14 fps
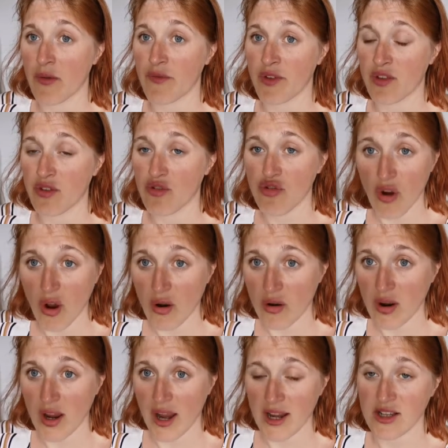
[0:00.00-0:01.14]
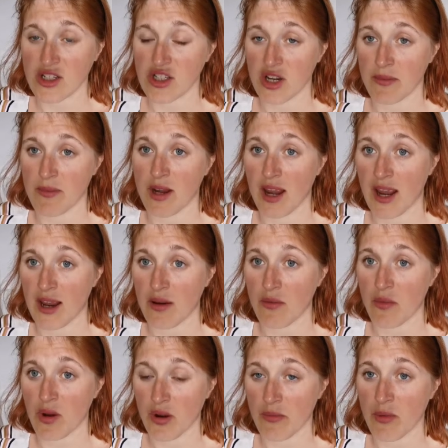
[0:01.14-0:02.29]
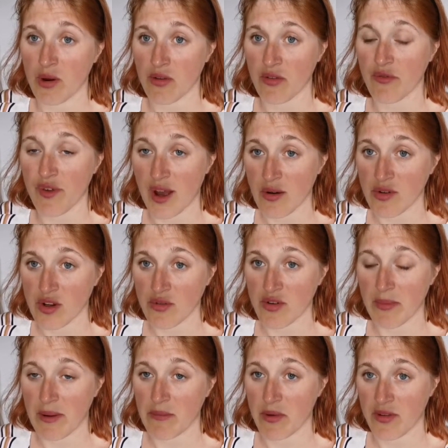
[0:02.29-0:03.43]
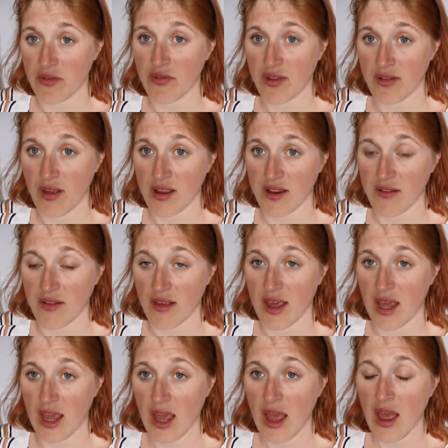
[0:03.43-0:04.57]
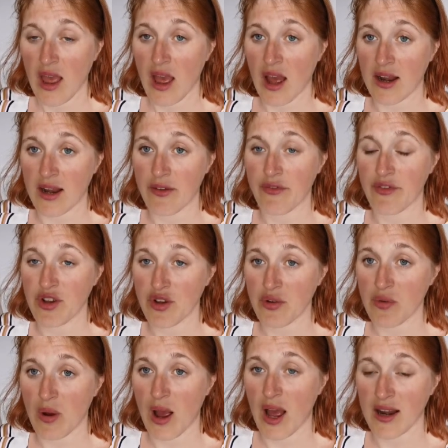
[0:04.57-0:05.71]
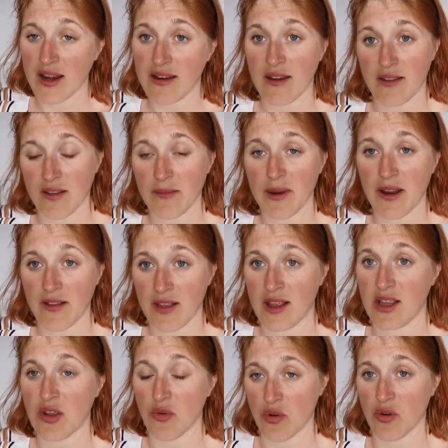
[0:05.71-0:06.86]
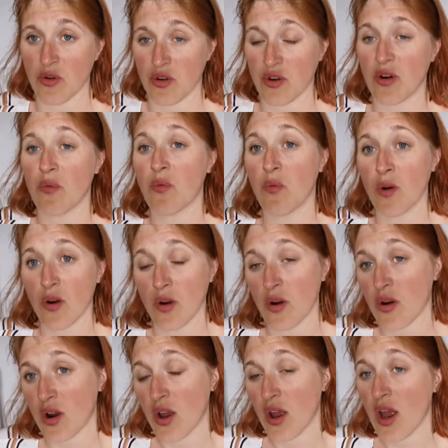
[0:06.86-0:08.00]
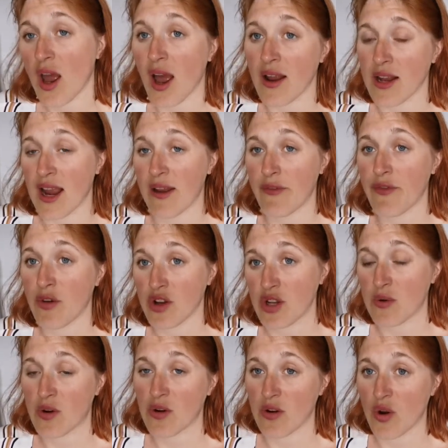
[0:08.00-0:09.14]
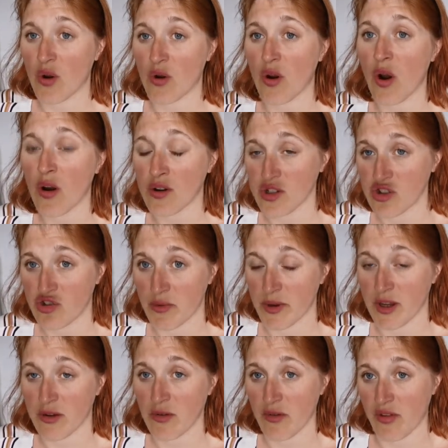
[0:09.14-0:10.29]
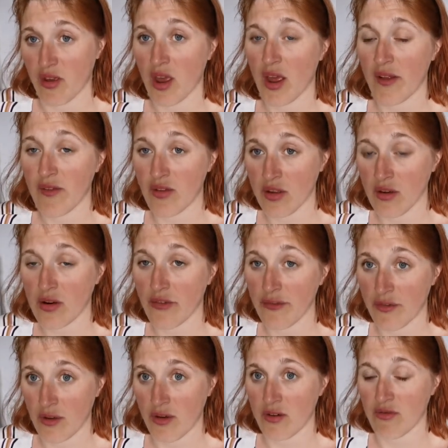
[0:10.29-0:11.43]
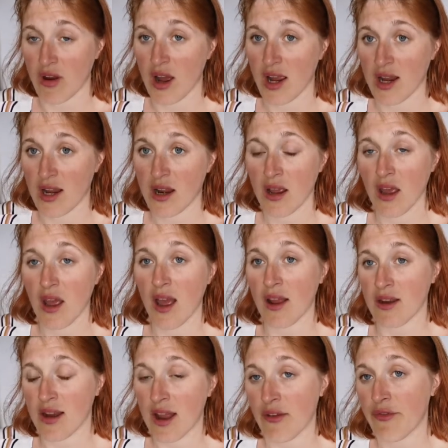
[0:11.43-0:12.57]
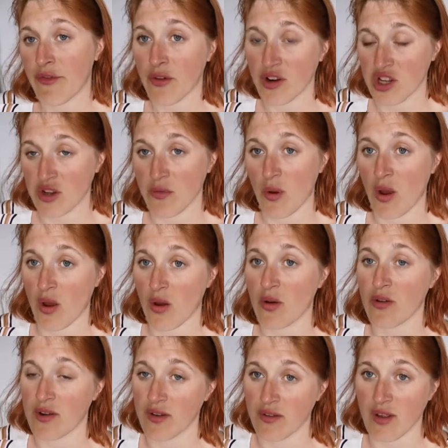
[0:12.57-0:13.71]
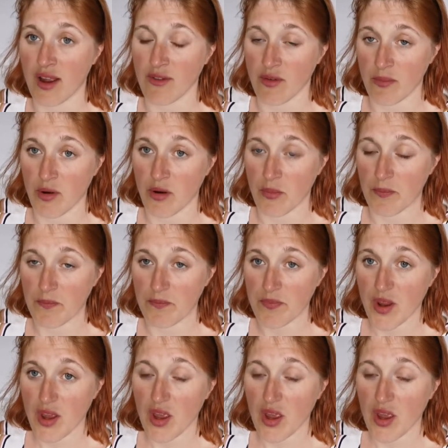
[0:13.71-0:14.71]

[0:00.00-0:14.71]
the strong in Germany were the most valued members of society, and if you had a disability, you could not work, and therefore you could not contribute to the Third Reich, and therefore you were undesirable.